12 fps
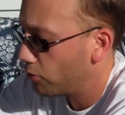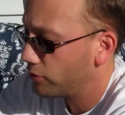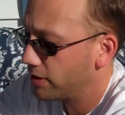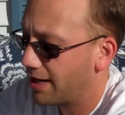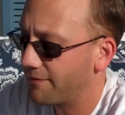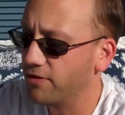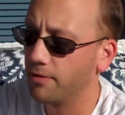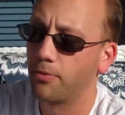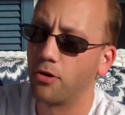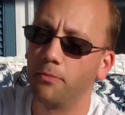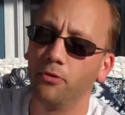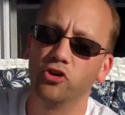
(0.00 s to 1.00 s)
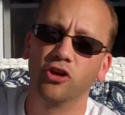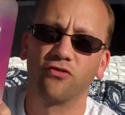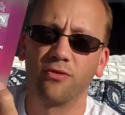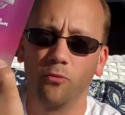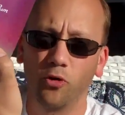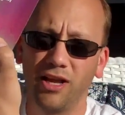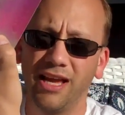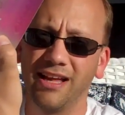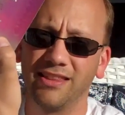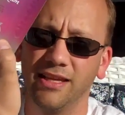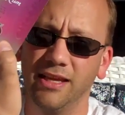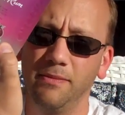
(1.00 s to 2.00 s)
molded after the purple just from looking
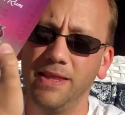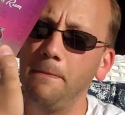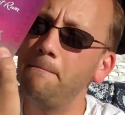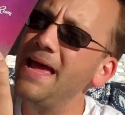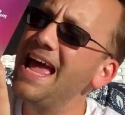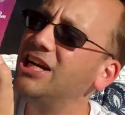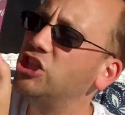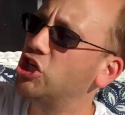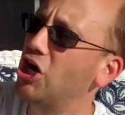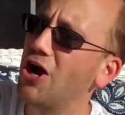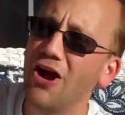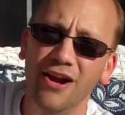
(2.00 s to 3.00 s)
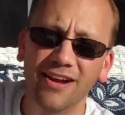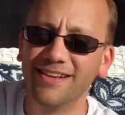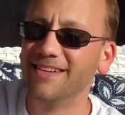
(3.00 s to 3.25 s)
at the picture